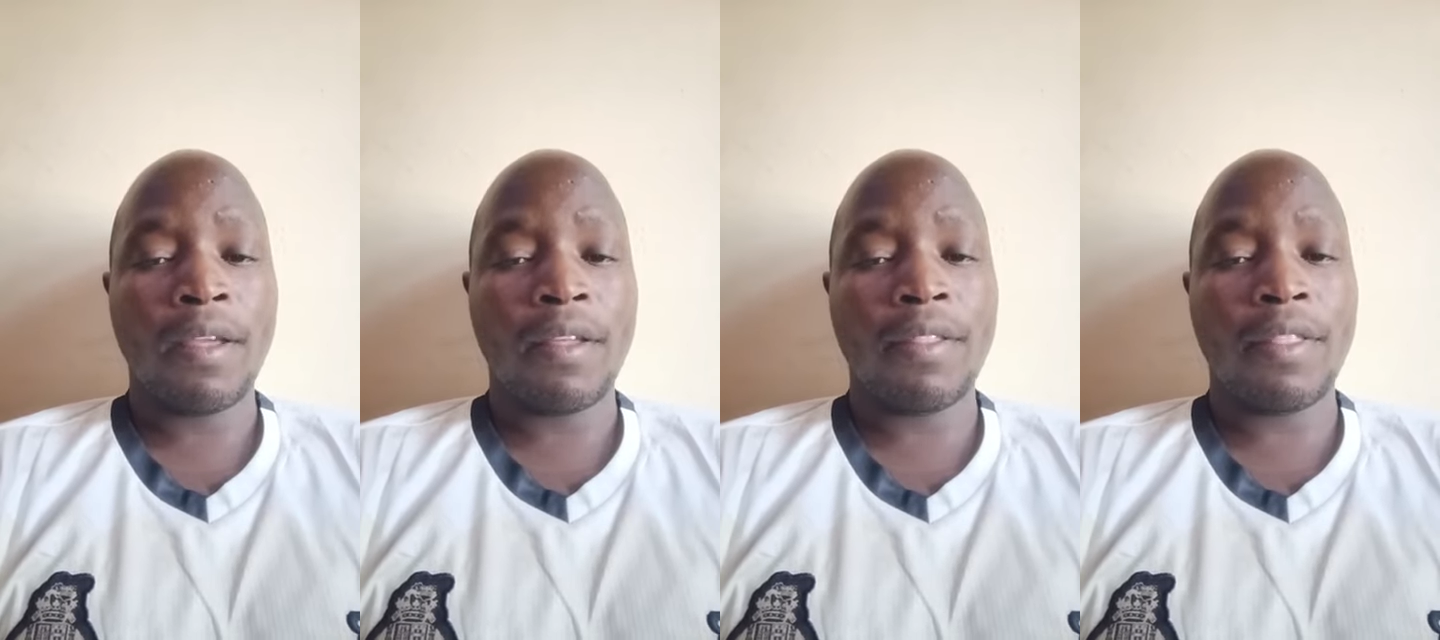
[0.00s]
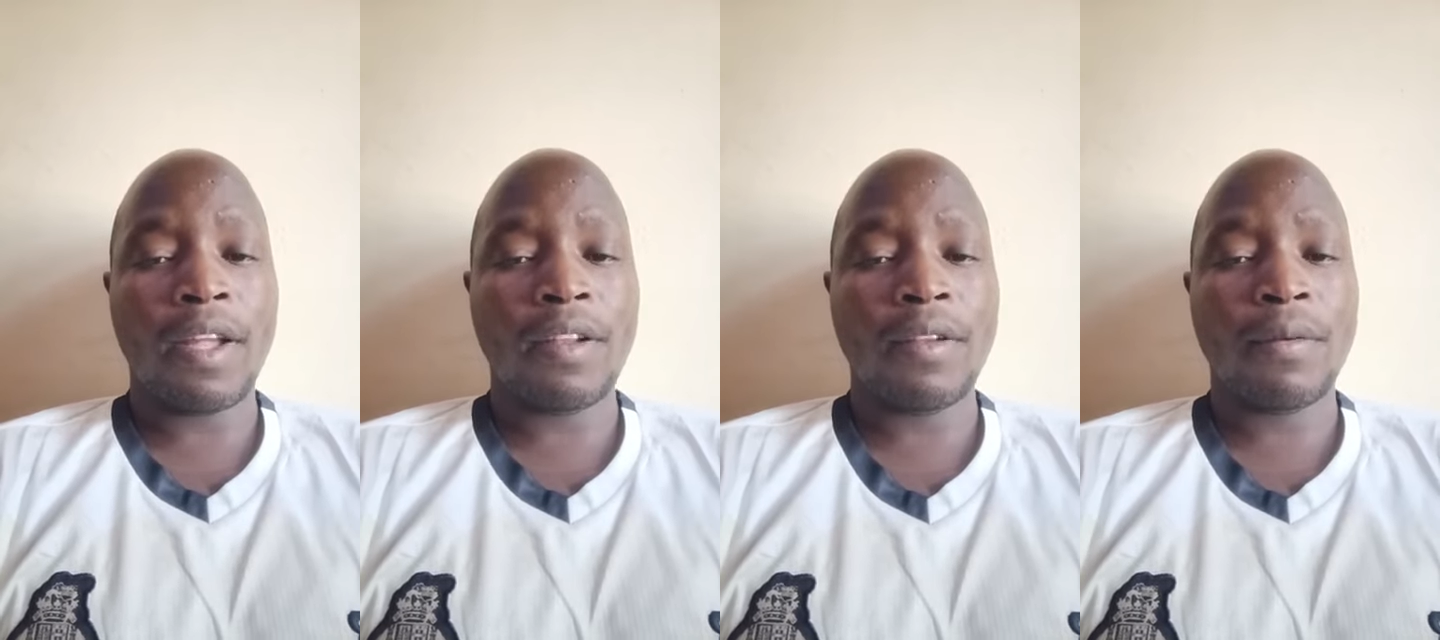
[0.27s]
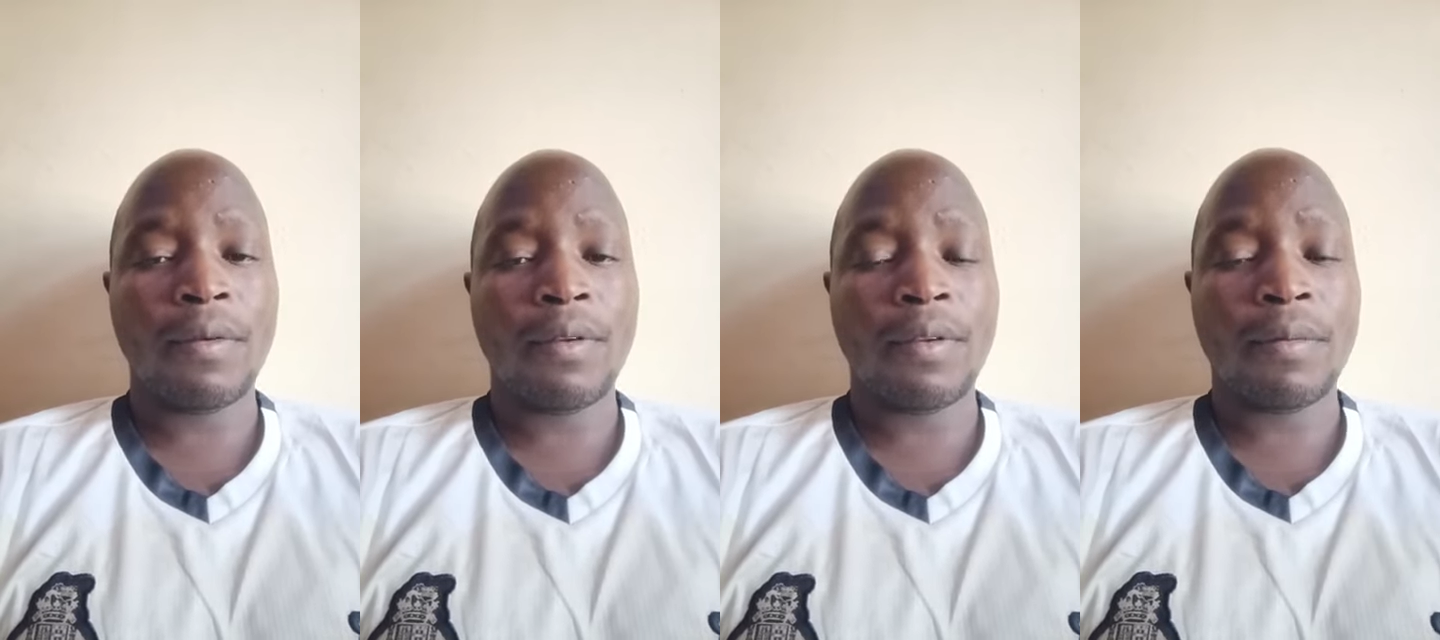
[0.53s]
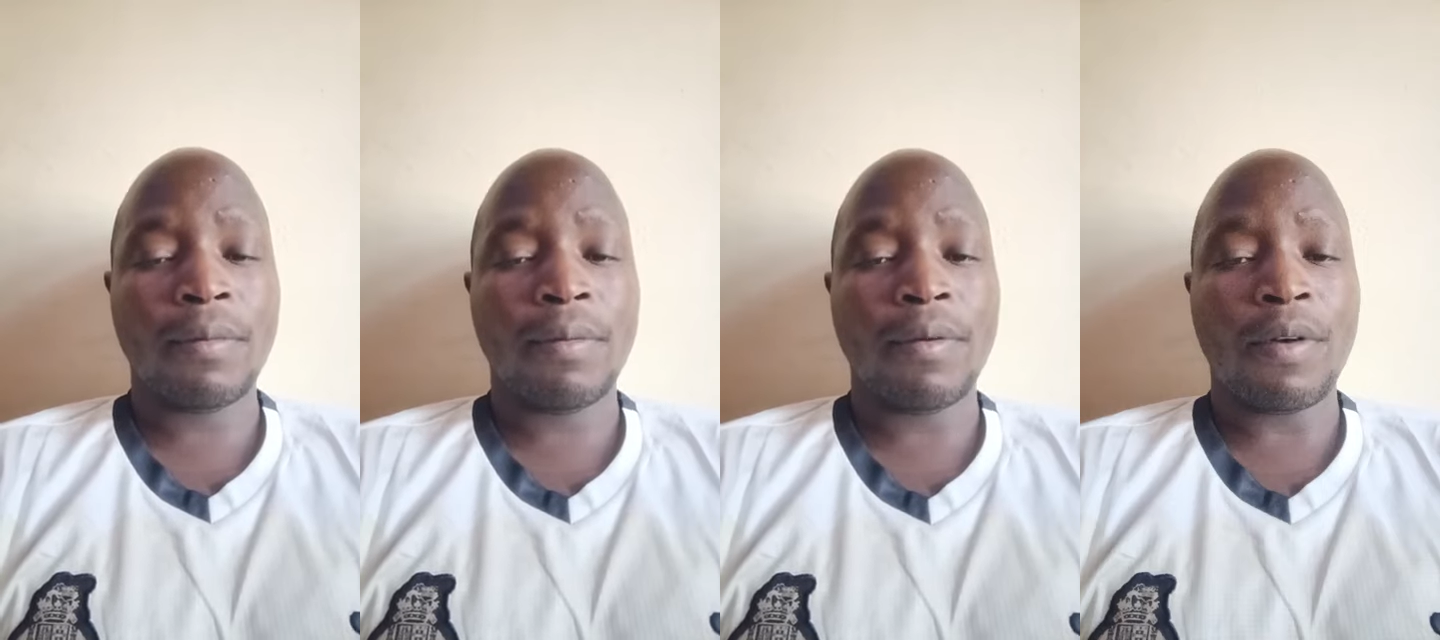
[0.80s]
And that
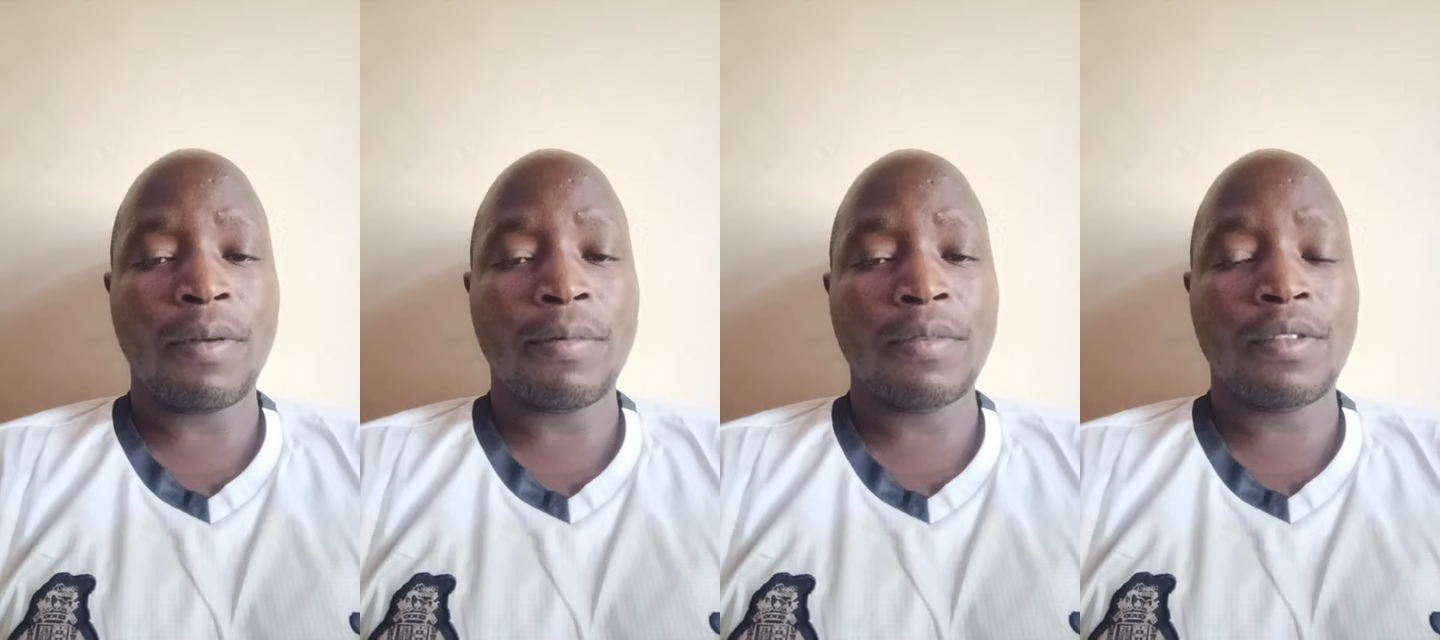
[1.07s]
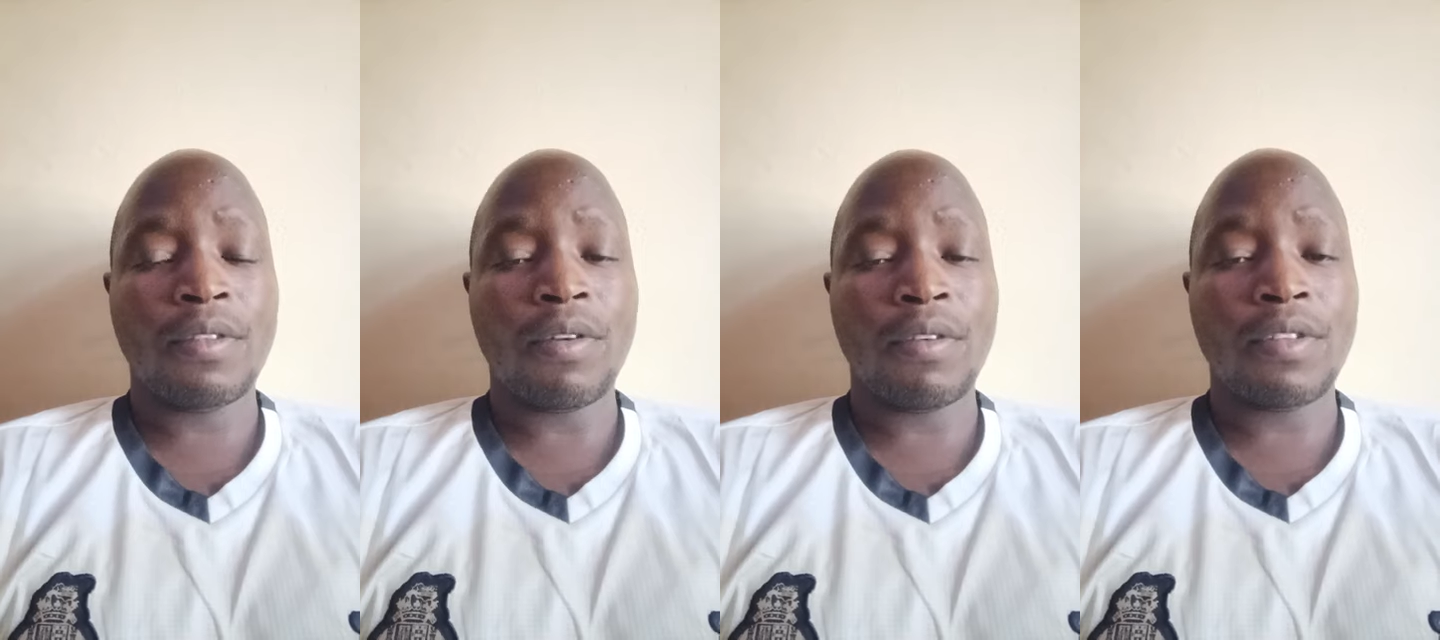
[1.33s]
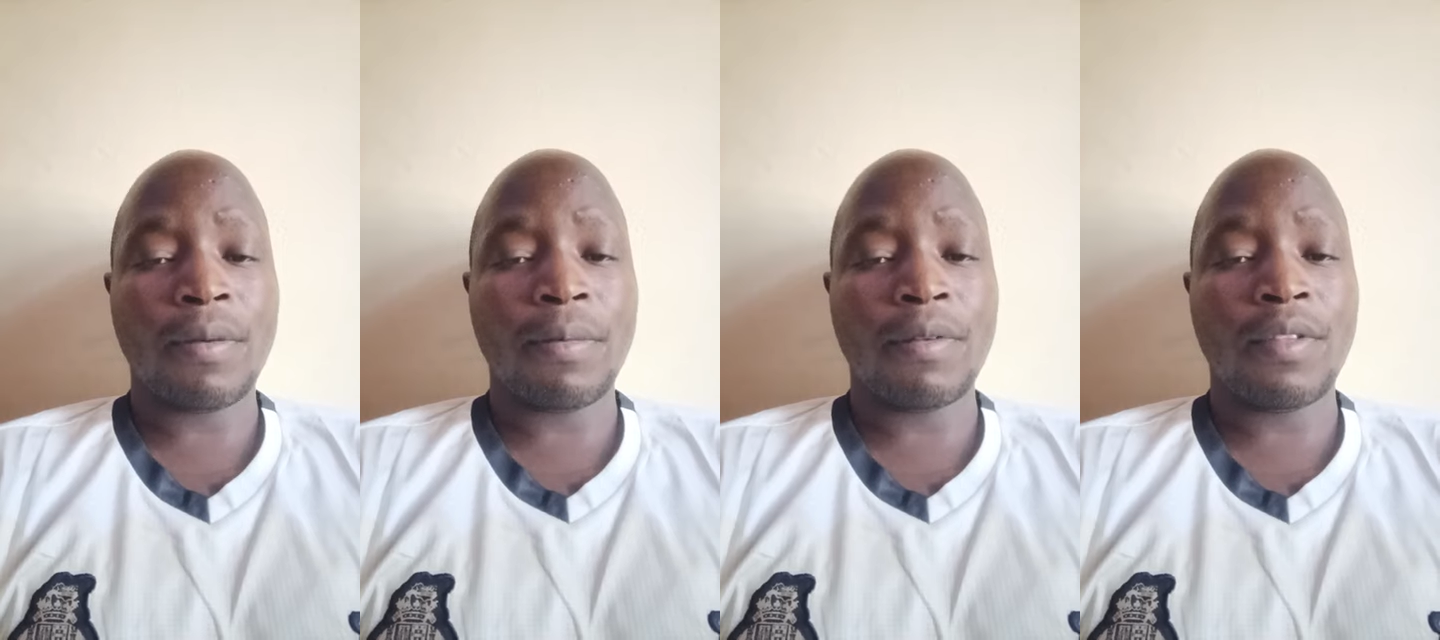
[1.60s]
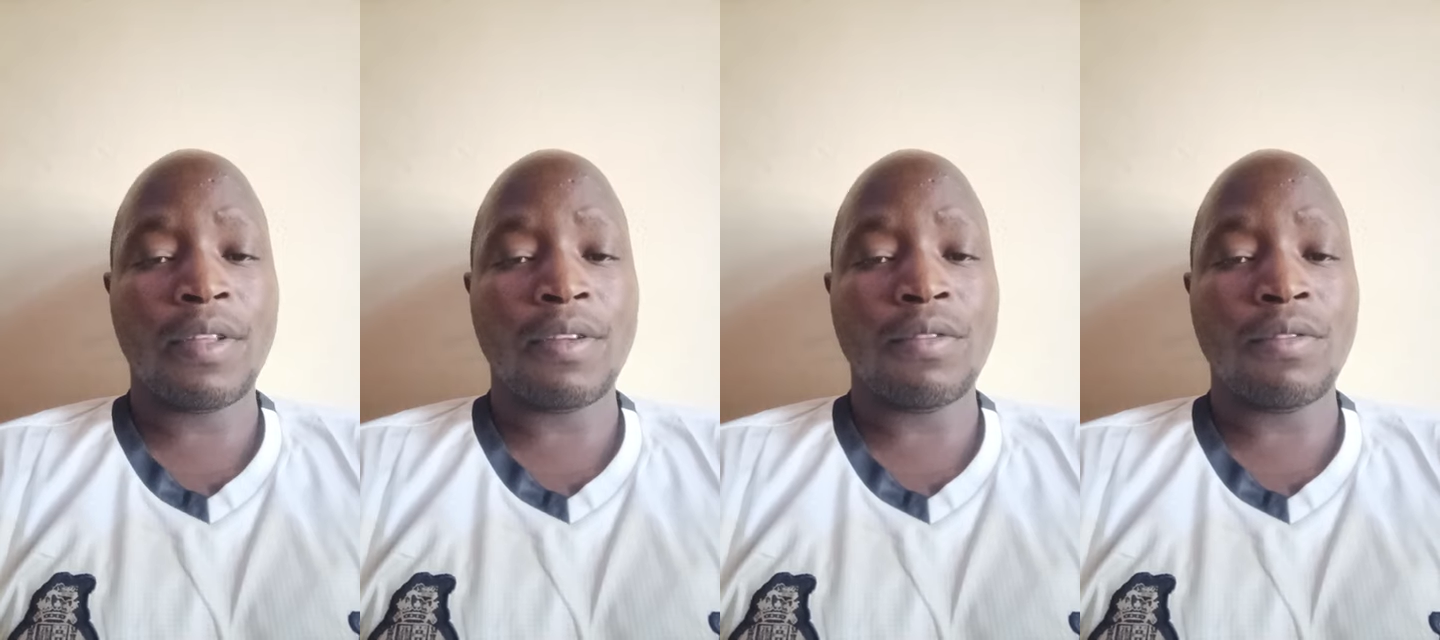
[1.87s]
poem talks
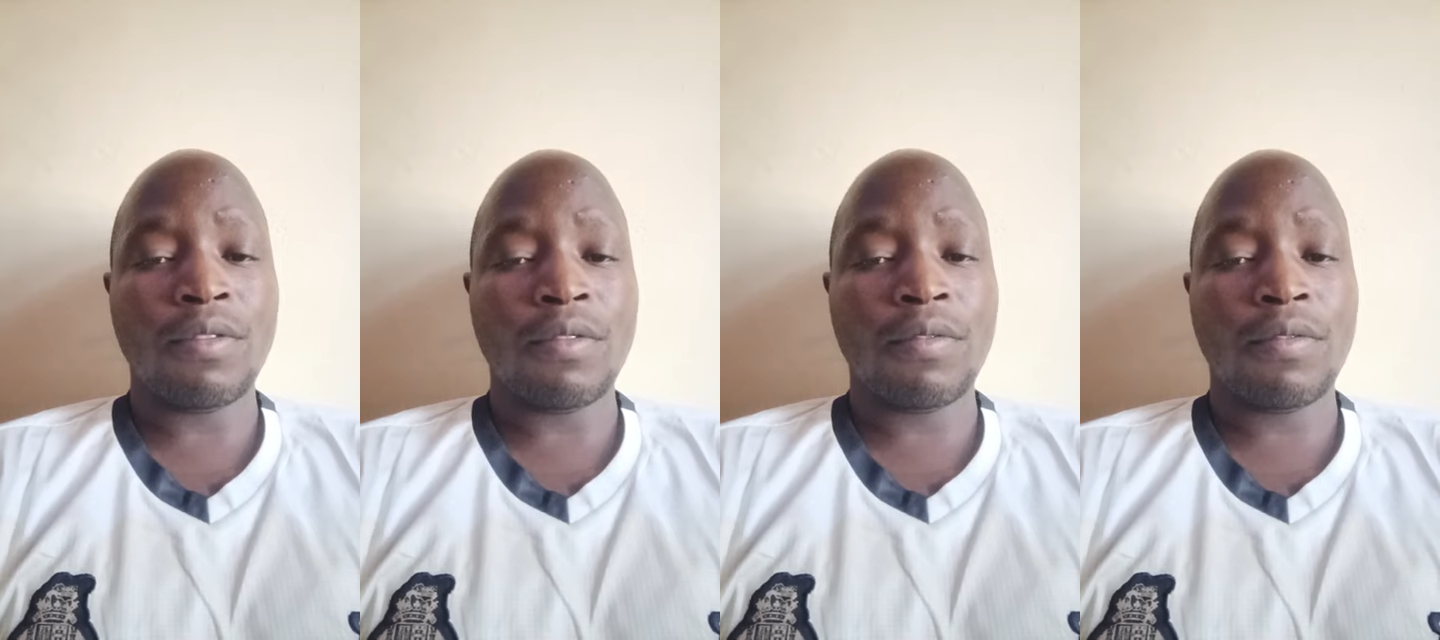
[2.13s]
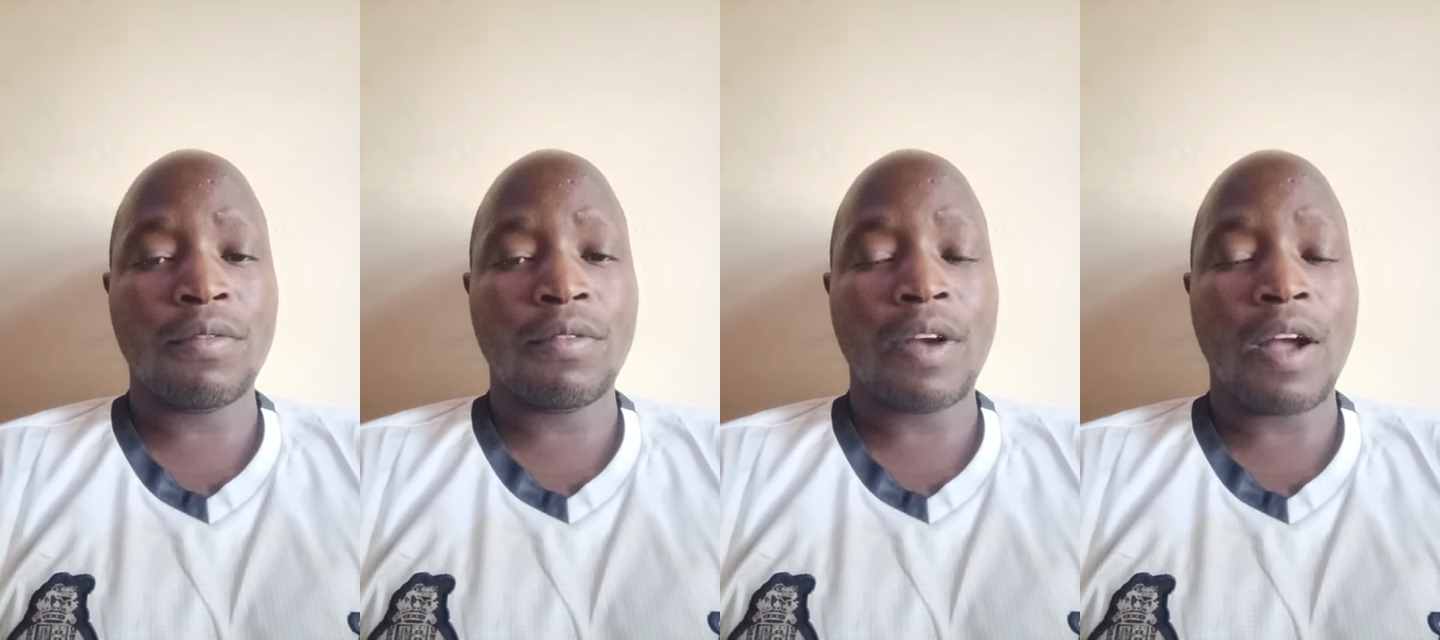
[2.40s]
about the issue of